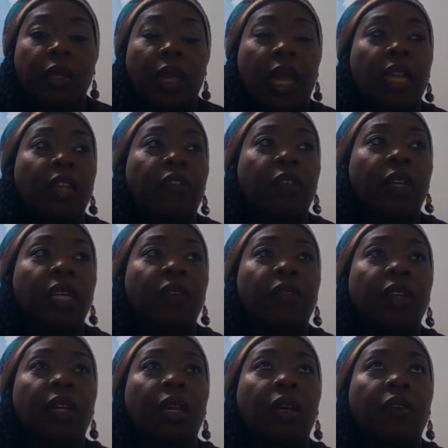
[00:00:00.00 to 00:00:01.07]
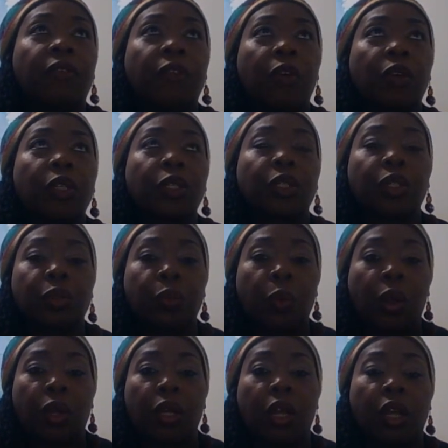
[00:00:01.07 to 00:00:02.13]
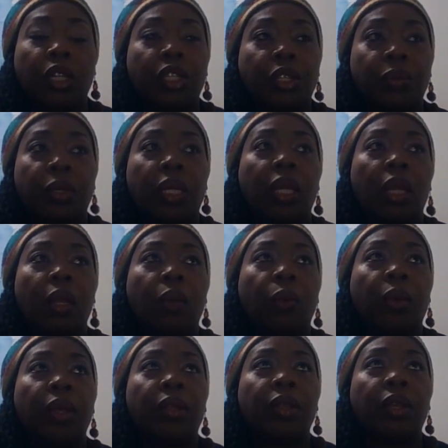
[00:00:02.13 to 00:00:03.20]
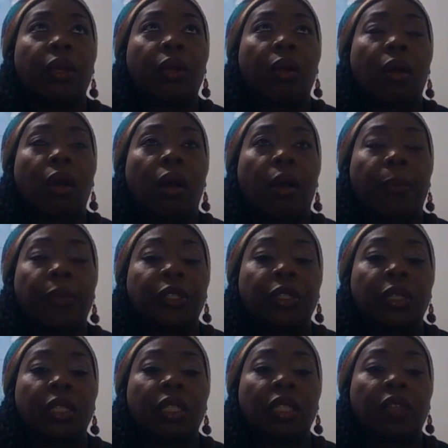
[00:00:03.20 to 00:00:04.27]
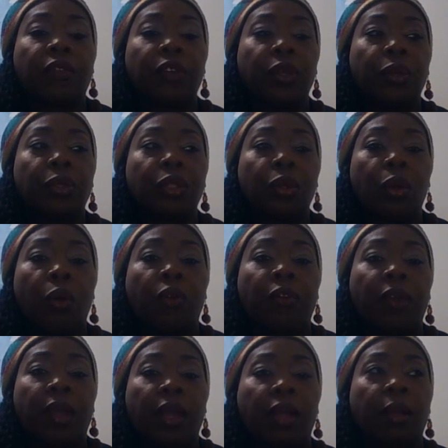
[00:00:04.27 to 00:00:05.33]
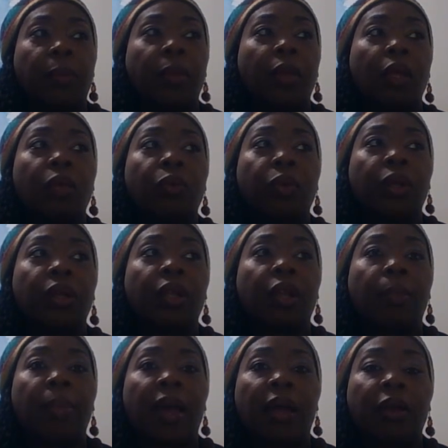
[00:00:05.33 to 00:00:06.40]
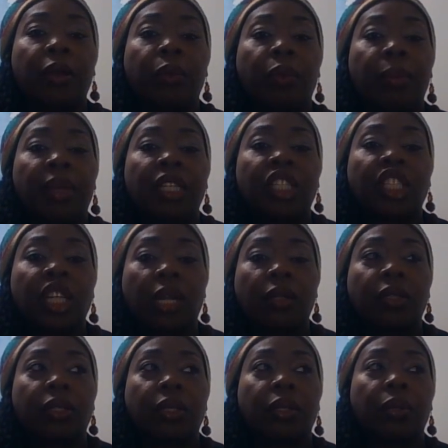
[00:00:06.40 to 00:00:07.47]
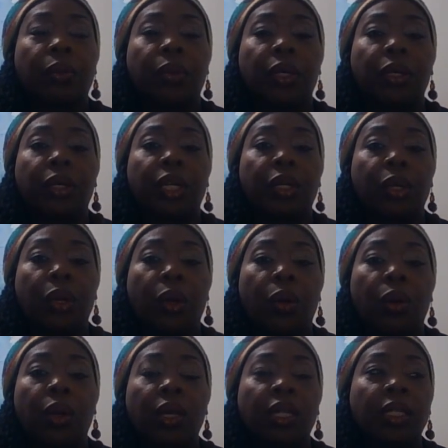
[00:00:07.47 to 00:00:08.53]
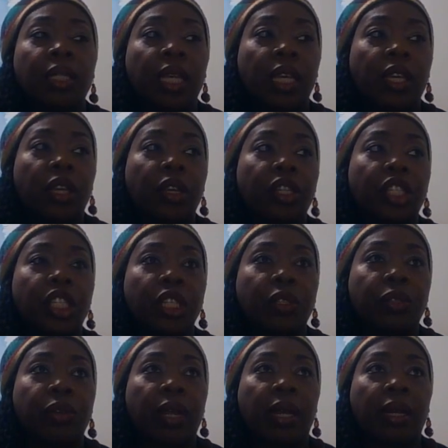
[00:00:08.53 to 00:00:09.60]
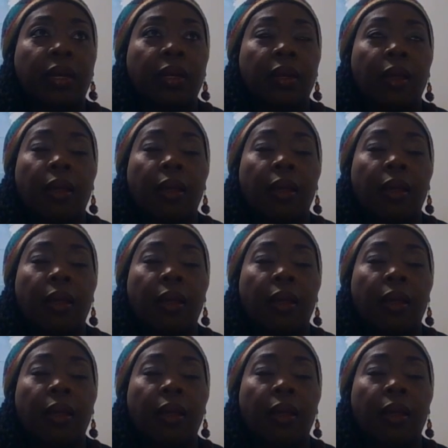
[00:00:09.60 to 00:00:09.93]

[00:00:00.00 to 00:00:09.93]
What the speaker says: And if you live in a first world country where there are opportunities for you to go for help, where there are battered women's shelter, where you can go, take your children.